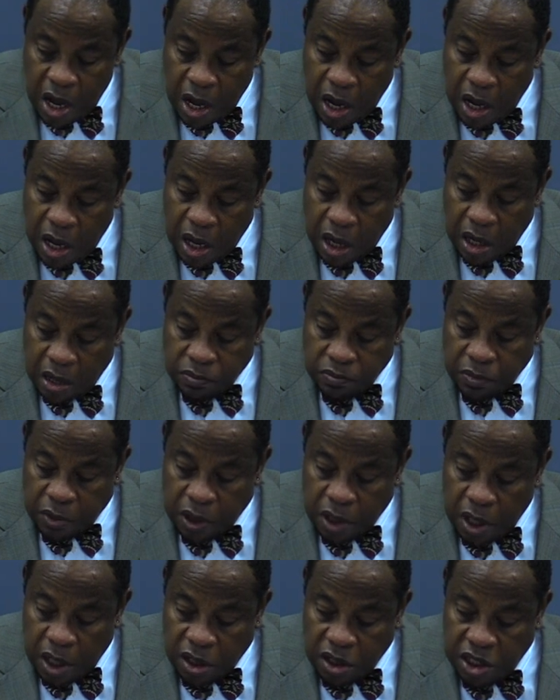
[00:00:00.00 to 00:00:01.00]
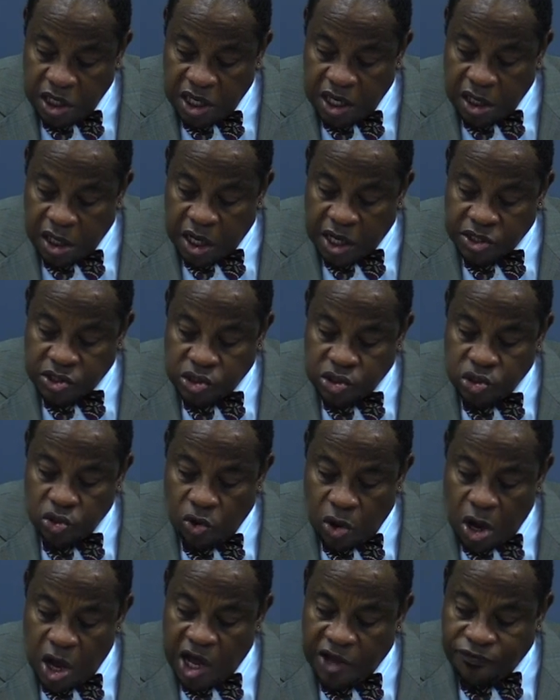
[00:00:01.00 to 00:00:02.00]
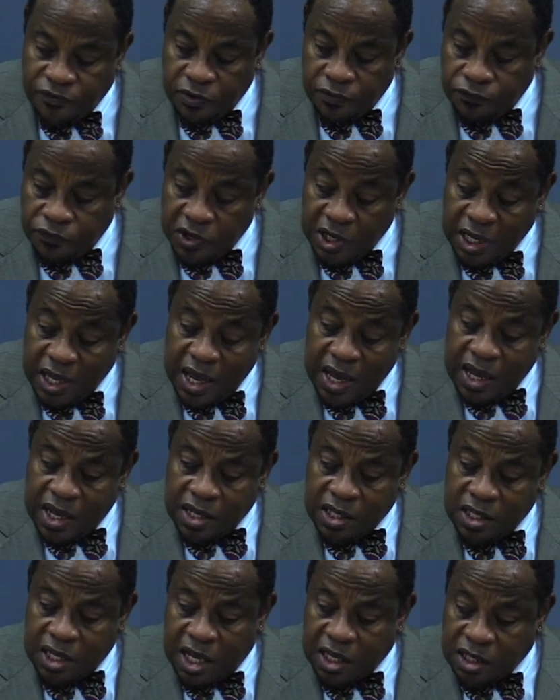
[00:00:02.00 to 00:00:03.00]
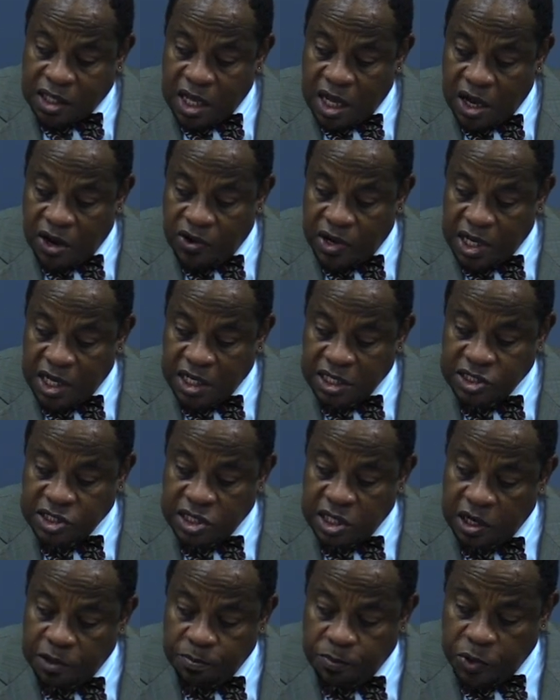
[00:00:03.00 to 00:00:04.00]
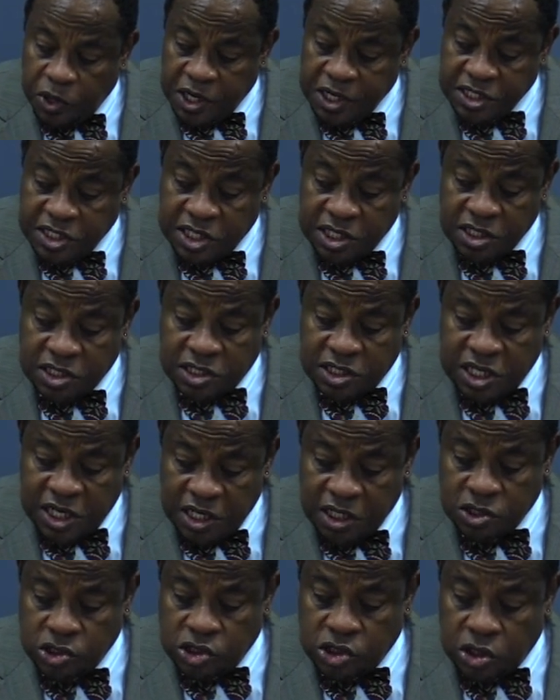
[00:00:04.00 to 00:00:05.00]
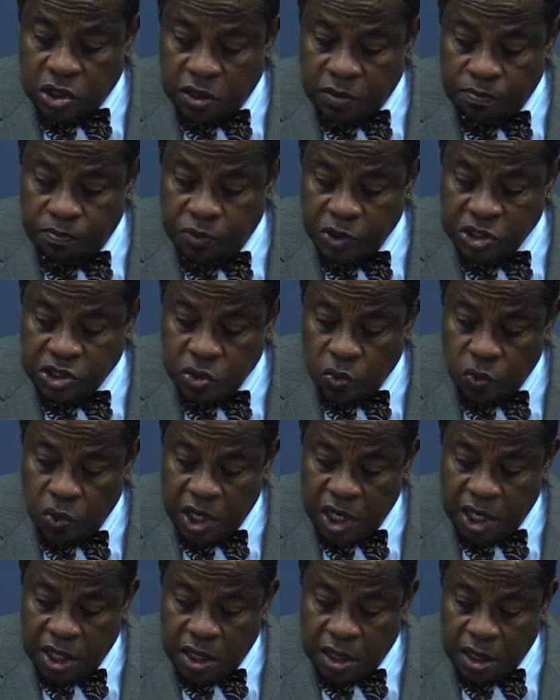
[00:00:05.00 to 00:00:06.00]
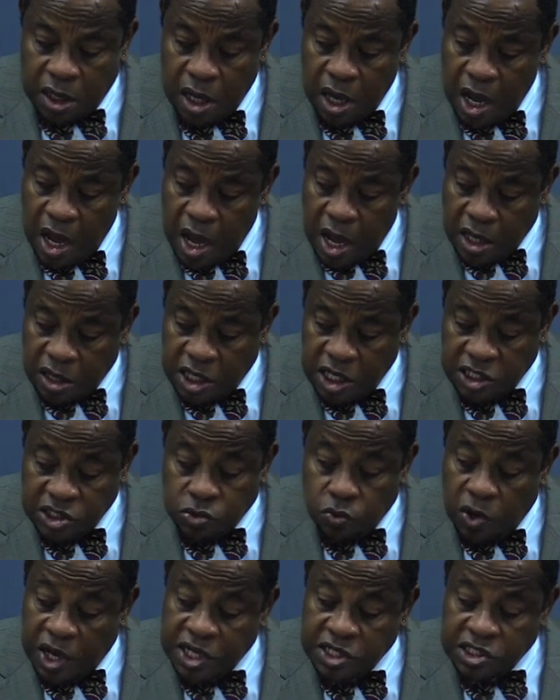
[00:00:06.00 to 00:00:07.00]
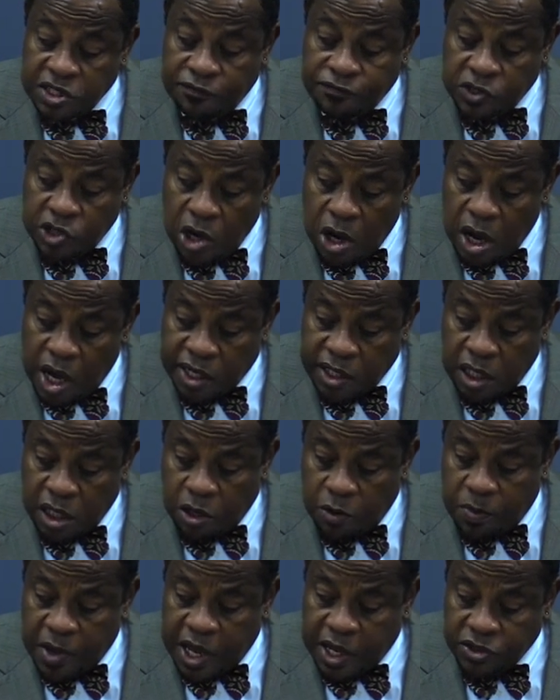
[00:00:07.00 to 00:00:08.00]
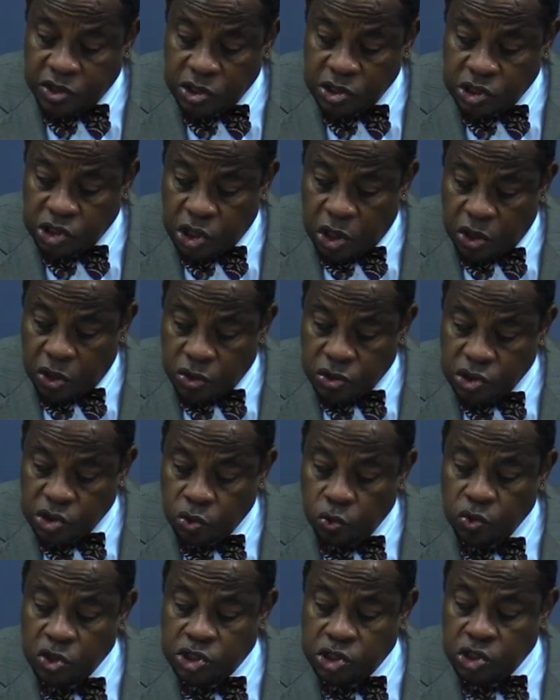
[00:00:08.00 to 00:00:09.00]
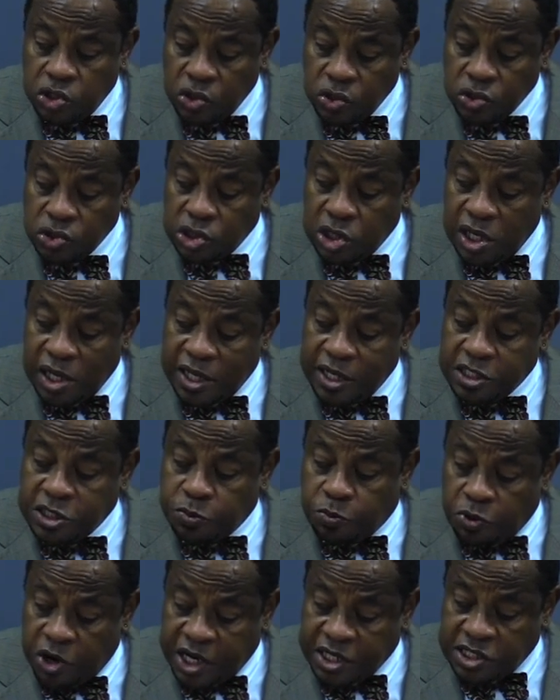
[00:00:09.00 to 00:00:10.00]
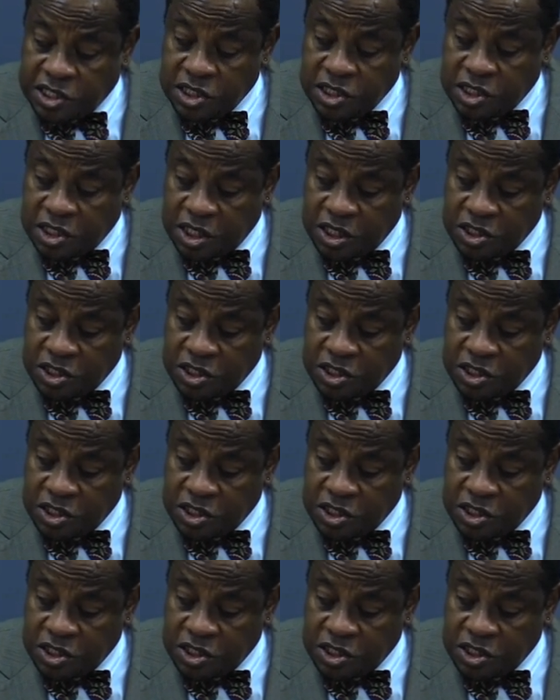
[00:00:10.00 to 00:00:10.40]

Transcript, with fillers: um, lead us to often forget that there is an implicit tension between these ways of talking about the church, which usually expresses